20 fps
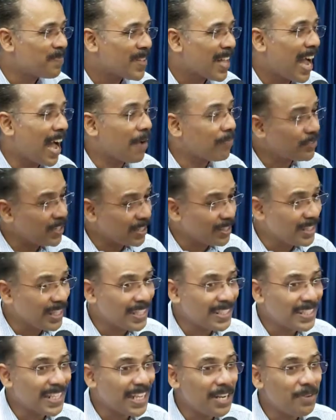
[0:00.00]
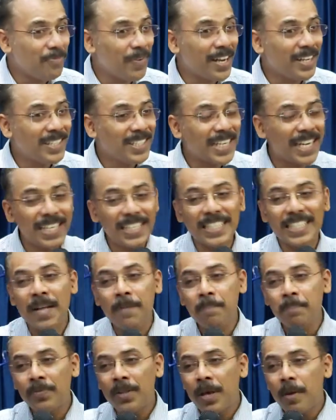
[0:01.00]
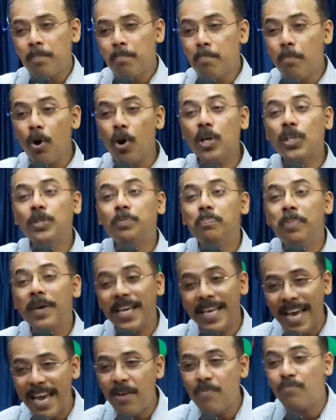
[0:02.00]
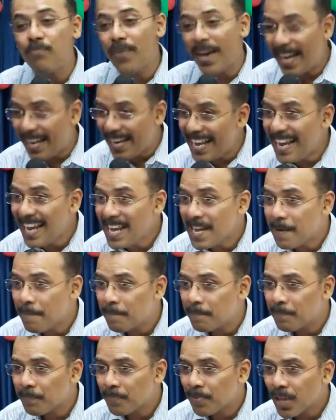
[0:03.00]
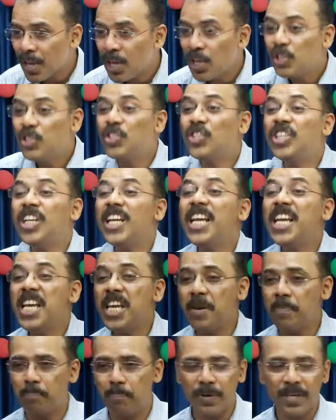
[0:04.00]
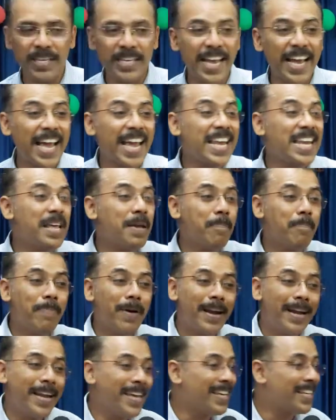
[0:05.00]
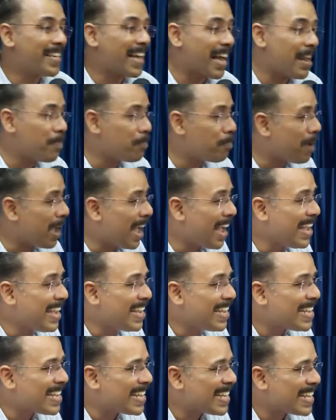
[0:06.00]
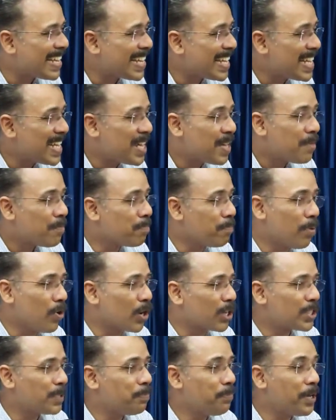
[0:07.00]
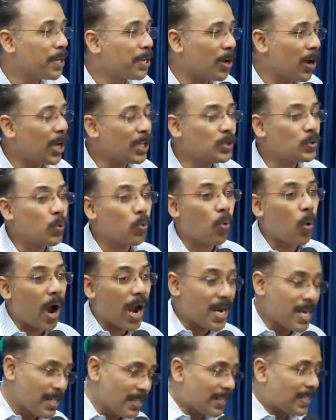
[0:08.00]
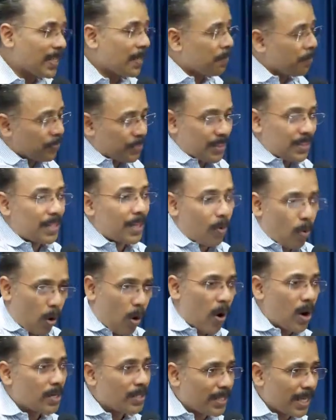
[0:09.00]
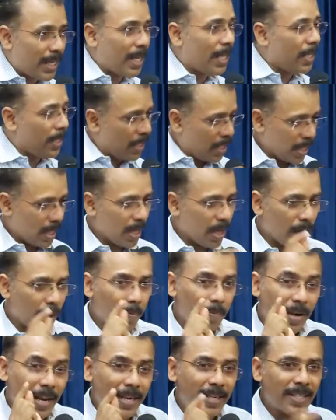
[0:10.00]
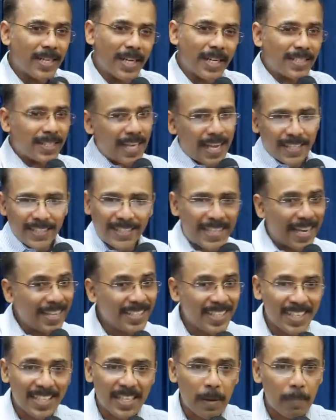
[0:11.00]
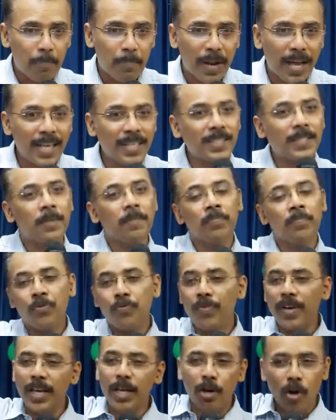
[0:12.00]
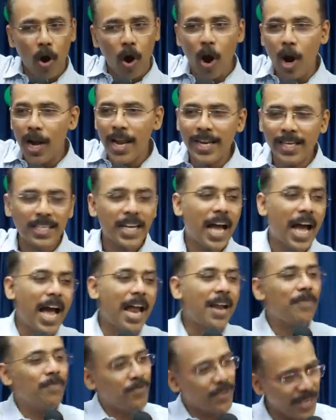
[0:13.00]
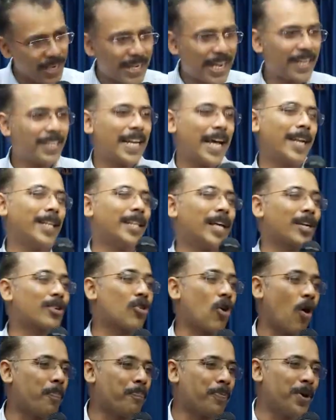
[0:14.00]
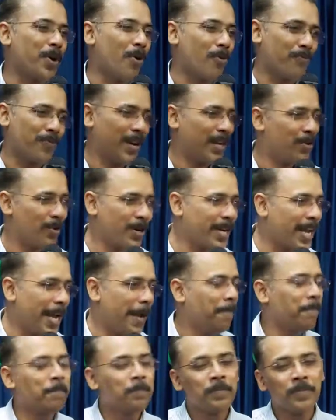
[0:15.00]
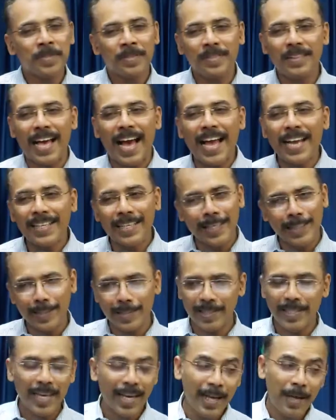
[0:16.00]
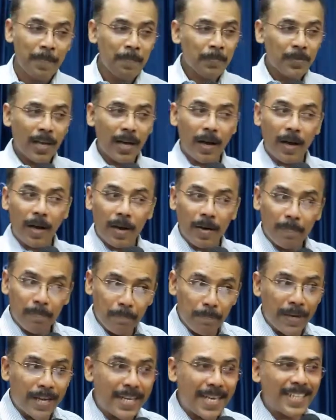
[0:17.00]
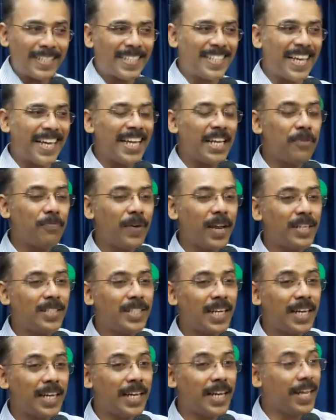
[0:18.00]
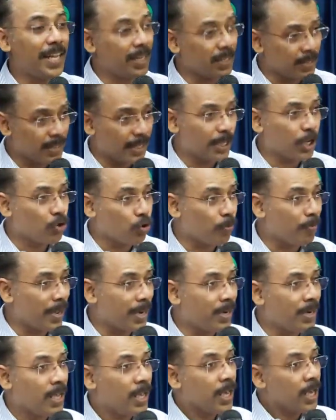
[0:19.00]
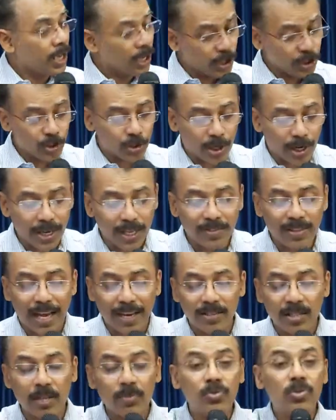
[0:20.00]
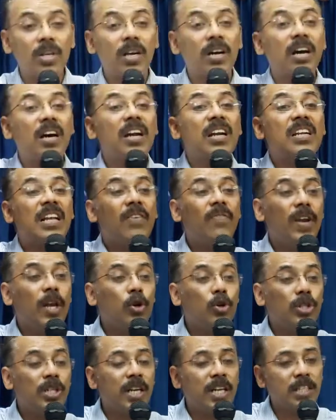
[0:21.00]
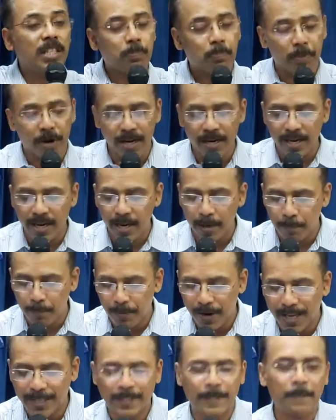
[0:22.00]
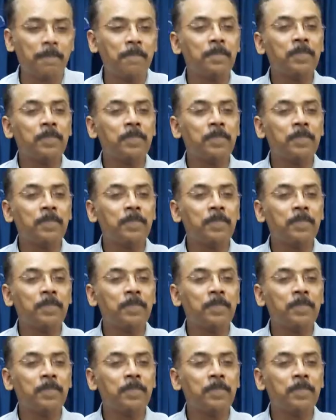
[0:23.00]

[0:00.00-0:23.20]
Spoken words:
after these inventions, books became very cheap. Anybody can buy books, because once all the letters are set in the press, we roll it and we get another copy of it. Okay, that is the biggest invention in the human history. That the third revolution is printing press.